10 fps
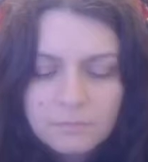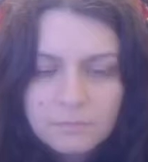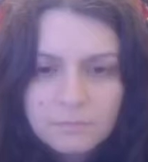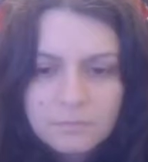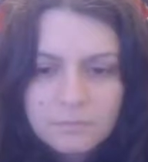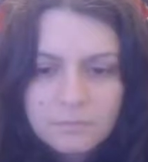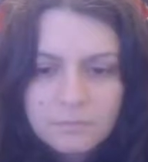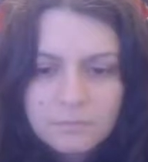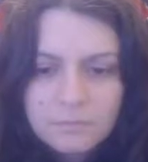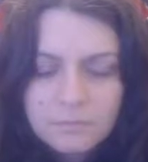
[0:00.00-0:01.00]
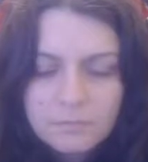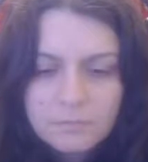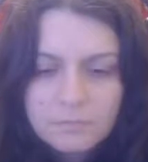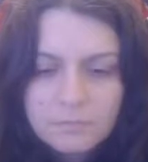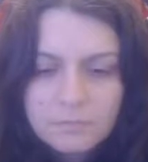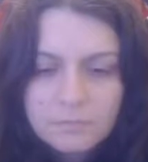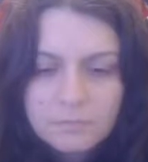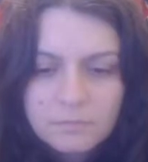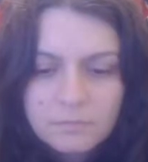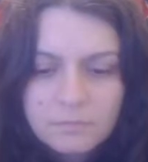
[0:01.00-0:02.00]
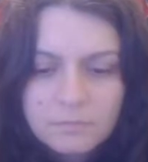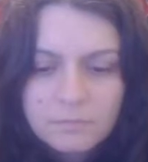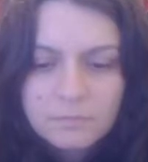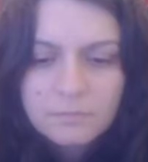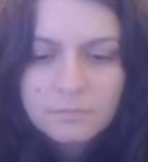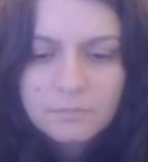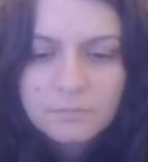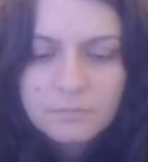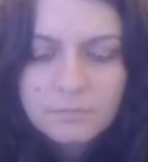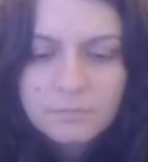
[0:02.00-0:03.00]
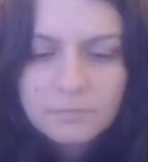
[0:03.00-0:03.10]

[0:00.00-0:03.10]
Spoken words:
The person shown says nothing.